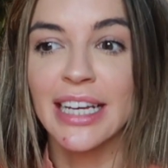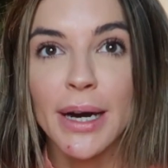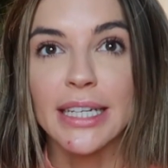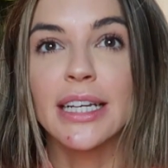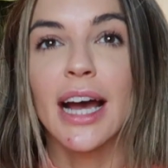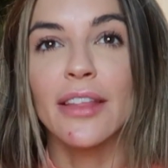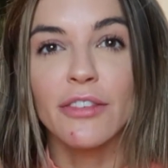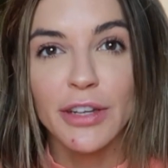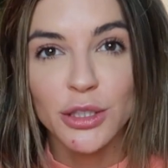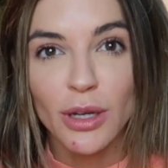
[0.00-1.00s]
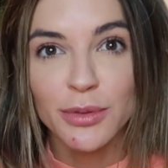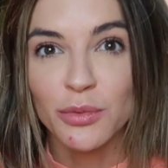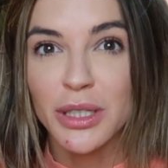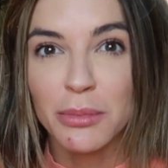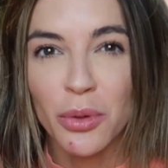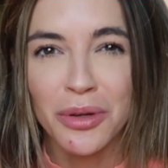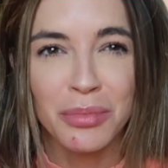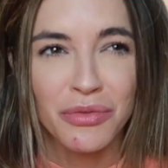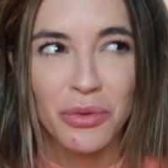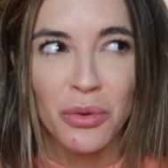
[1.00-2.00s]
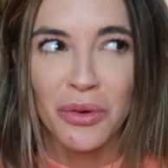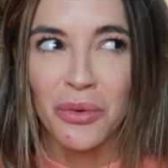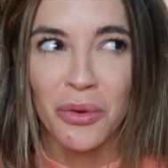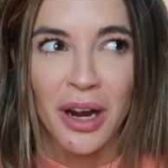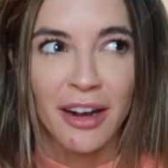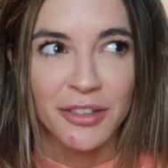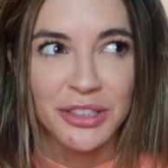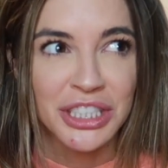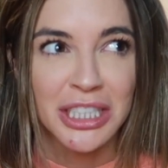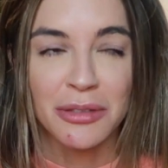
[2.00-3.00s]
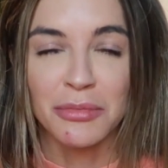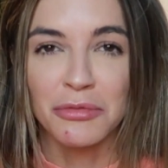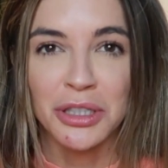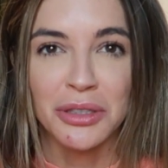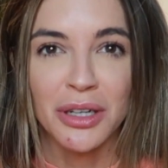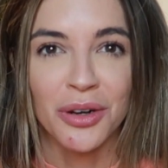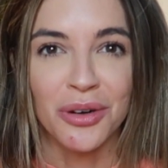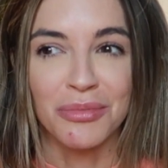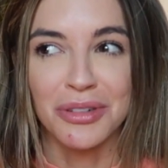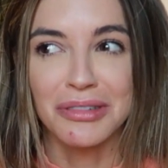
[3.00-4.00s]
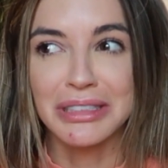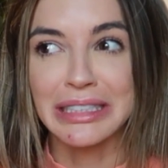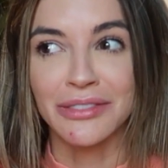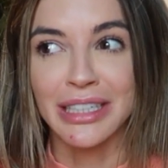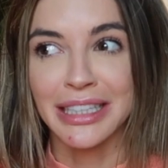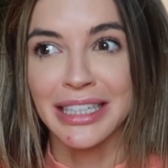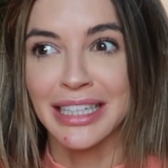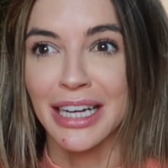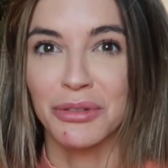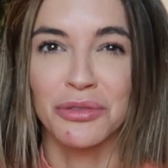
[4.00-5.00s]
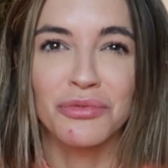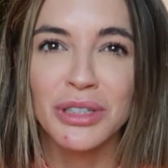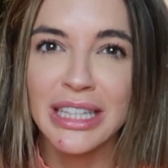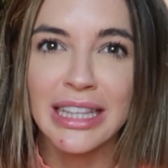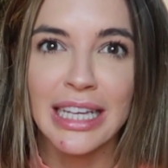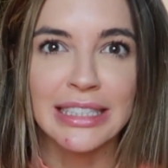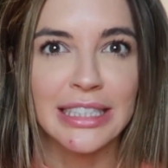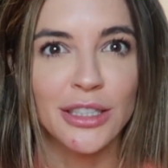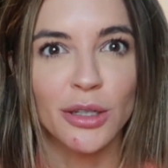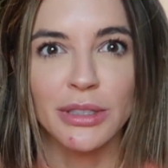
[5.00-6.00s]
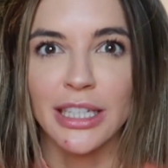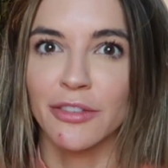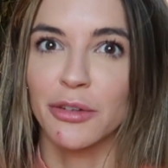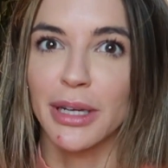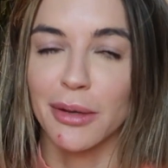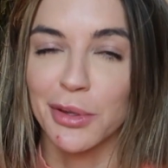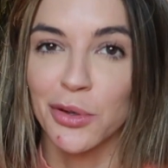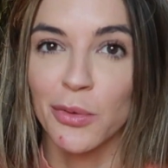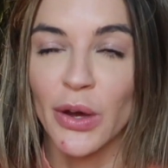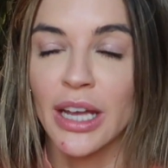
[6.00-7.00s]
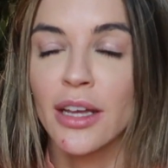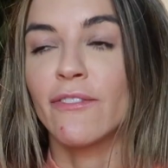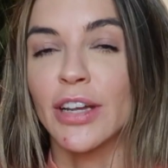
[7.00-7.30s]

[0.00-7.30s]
But I think facial wipes are really important before or after the gym, when you get home, even at the end of the night when you're really lazy and you don't want to take off your makeup the normal way.